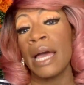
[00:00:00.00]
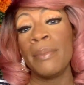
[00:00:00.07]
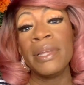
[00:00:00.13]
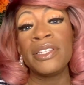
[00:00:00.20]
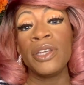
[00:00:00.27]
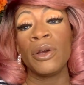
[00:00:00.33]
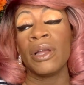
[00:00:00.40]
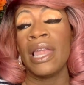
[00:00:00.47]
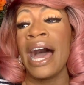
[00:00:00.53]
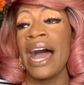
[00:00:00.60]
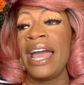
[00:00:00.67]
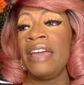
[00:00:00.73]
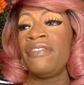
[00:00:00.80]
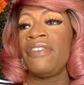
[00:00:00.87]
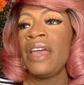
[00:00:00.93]
just come into your
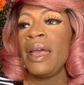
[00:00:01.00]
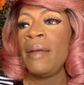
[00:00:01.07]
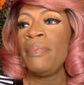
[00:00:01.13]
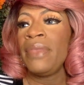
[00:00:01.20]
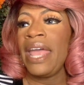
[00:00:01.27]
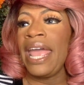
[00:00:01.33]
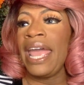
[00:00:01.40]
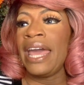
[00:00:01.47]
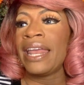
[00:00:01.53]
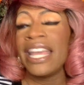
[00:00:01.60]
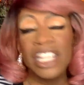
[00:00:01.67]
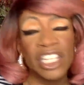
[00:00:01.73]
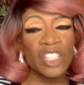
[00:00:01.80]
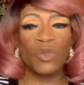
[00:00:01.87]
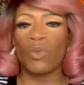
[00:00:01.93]
life
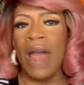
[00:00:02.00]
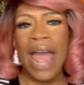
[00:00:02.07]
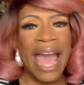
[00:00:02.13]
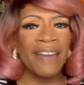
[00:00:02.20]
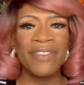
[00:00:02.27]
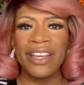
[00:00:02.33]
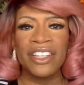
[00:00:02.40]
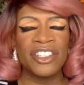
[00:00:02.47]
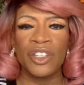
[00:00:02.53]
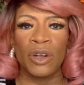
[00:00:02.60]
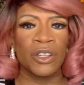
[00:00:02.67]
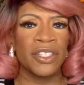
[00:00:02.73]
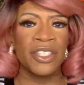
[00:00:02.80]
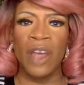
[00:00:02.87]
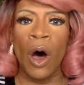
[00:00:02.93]
and can just
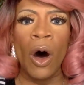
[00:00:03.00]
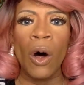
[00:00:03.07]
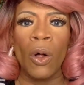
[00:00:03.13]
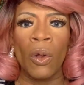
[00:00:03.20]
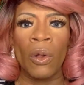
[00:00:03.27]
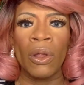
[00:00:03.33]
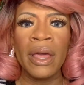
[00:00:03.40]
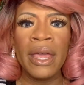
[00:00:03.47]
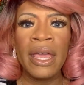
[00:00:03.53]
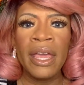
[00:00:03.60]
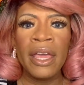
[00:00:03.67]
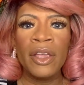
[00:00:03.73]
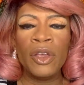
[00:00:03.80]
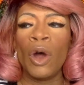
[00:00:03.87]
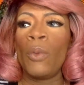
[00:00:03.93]
ravish your soul,
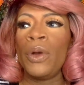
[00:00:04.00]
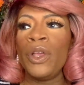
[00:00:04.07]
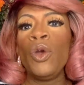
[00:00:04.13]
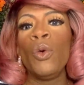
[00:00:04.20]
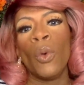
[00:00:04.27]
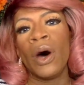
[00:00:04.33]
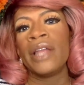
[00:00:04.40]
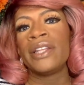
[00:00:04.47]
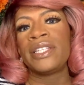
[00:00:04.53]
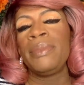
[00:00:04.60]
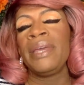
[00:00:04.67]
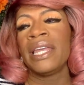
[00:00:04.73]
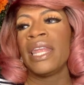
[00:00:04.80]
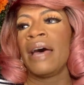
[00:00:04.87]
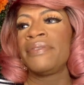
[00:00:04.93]
you know, when you want
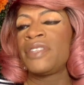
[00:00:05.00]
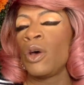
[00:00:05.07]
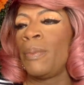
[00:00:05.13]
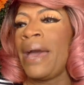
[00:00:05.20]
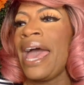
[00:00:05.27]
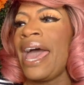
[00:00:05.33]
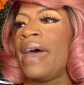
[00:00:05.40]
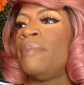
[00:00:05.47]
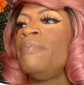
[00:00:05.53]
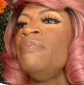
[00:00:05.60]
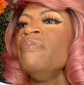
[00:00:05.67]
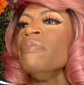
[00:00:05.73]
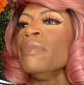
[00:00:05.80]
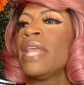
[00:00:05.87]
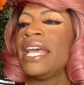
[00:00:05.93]
to be in love so bad.
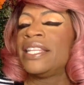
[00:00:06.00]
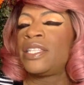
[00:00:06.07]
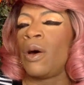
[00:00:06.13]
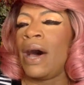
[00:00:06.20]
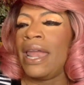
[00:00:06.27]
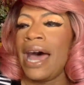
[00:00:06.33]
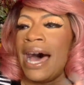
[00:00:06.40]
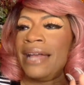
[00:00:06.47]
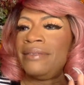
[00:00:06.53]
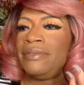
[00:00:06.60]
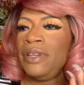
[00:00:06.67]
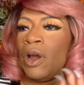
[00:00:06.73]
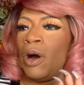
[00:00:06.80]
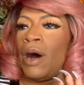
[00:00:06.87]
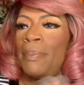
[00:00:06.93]
And so I,
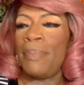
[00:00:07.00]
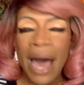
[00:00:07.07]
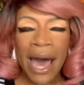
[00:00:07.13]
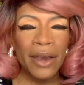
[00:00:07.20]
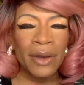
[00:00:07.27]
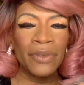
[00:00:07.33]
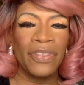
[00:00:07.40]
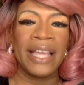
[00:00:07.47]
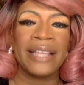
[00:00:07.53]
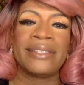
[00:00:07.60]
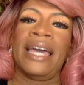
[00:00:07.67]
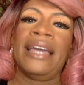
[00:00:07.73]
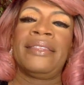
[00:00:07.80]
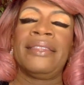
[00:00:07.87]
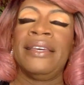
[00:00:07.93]
I you know, I pondered
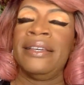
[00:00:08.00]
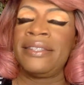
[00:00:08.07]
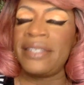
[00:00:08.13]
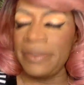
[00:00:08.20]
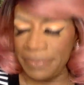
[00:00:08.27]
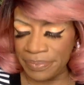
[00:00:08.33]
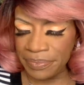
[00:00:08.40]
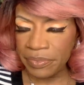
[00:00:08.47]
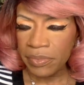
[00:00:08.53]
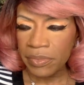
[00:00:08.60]
things like this.